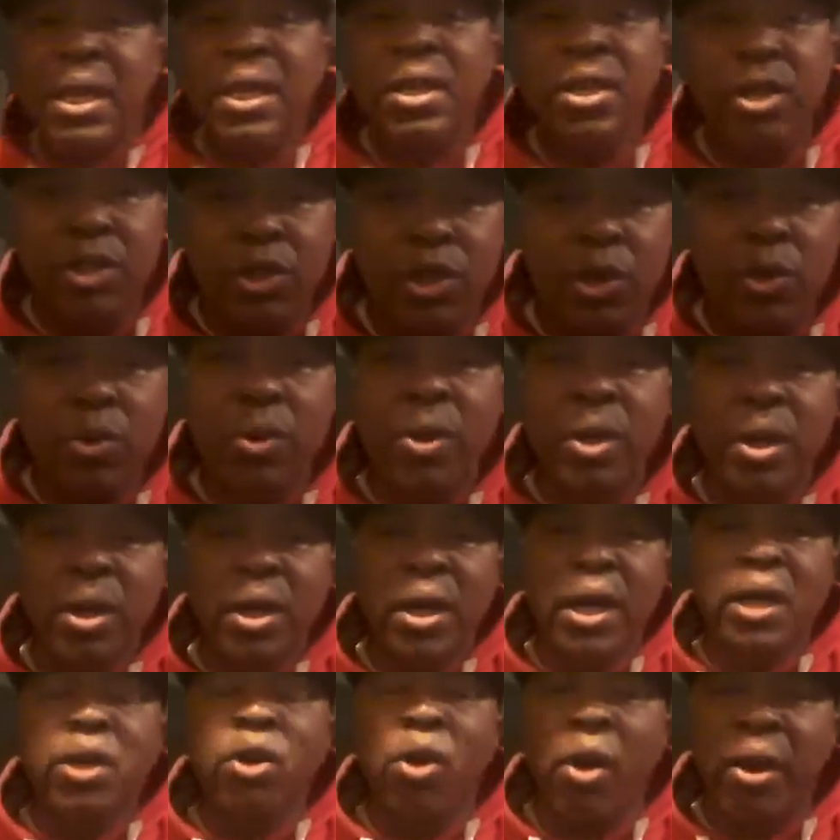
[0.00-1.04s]
need to do
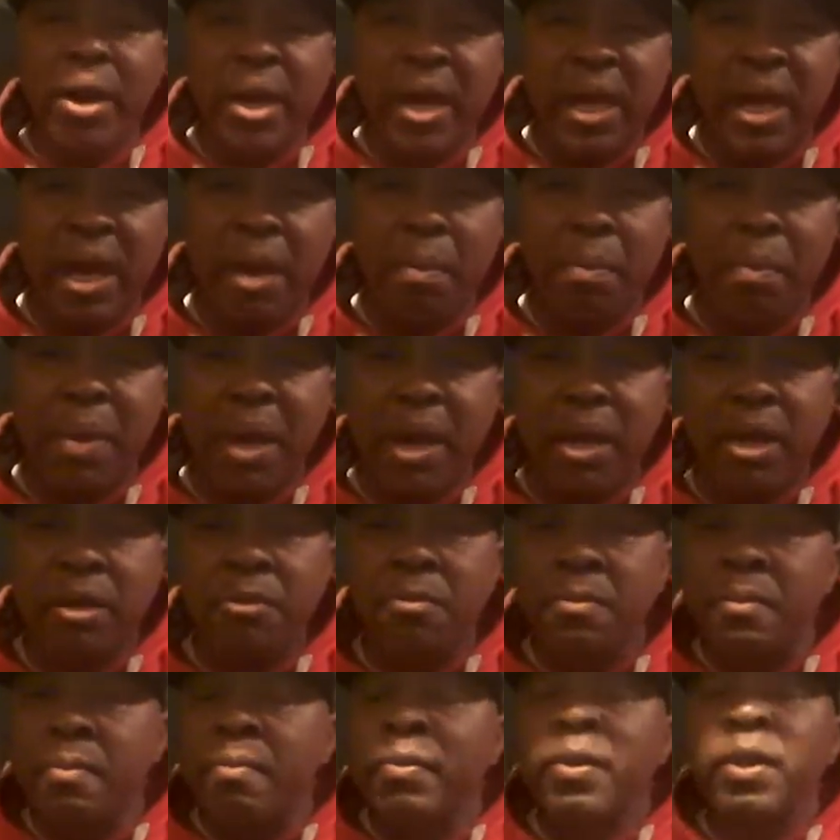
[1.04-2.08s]
in order to get
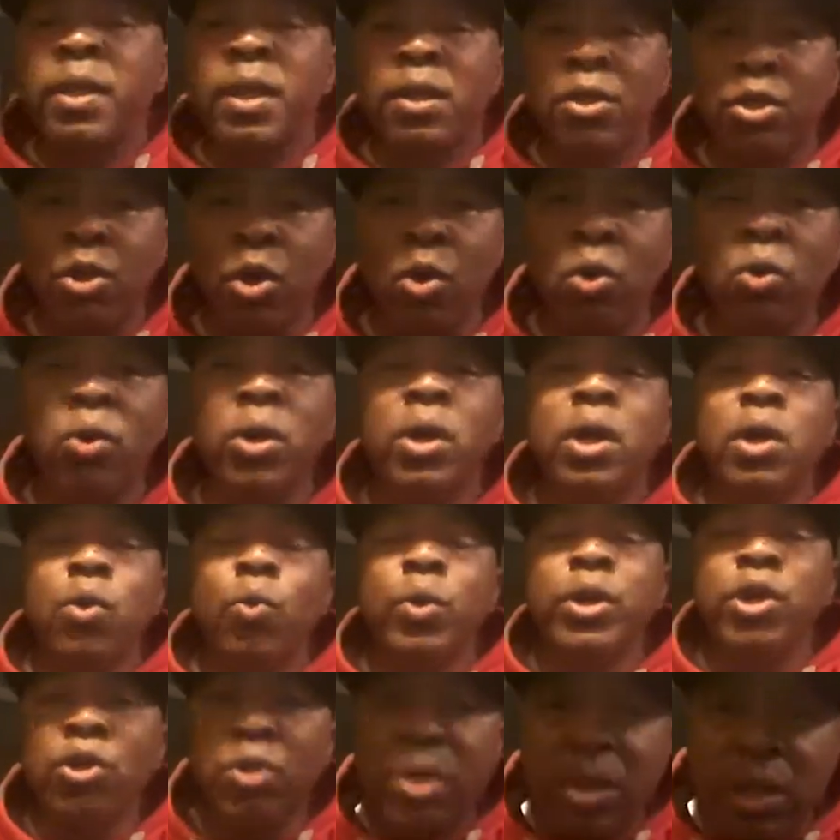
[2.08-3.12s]
better. Dude,
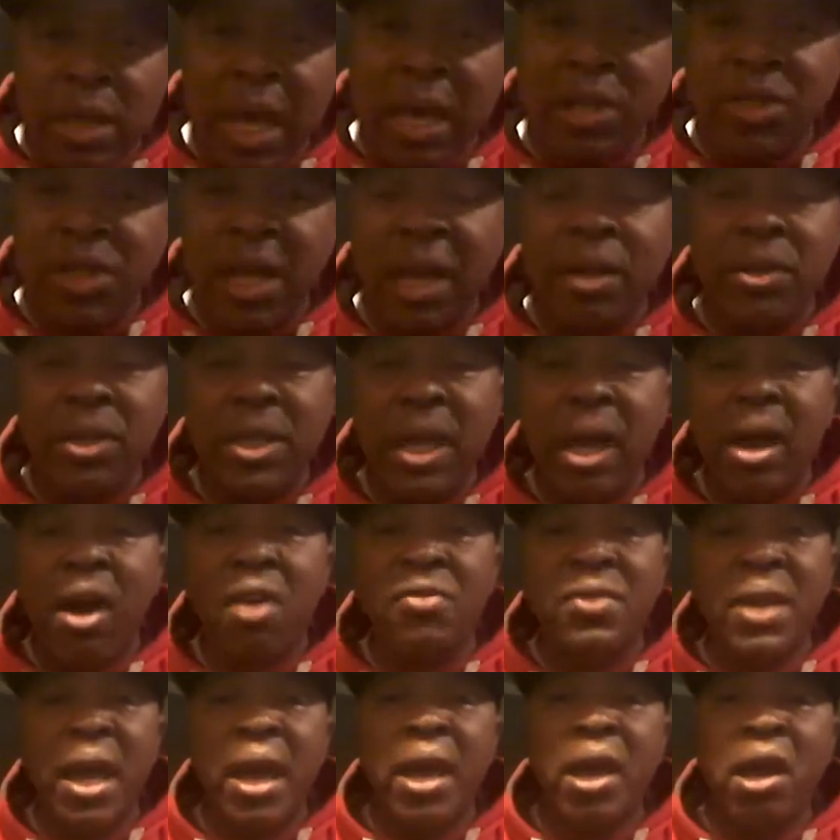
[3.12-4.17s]
when you next time you take
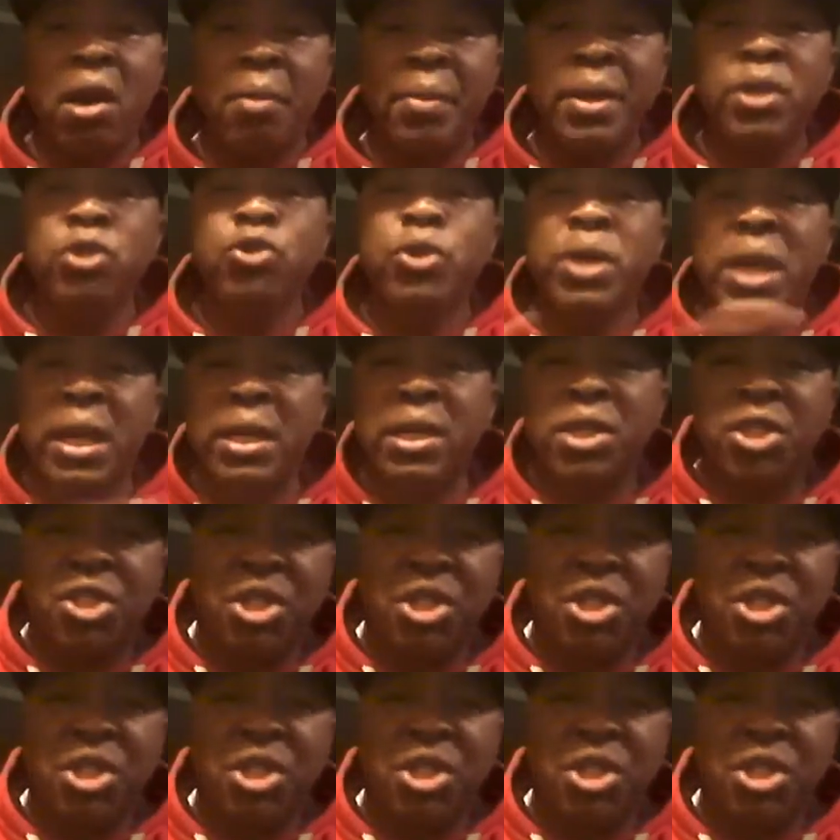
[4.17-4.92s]
off that helmet, you get in the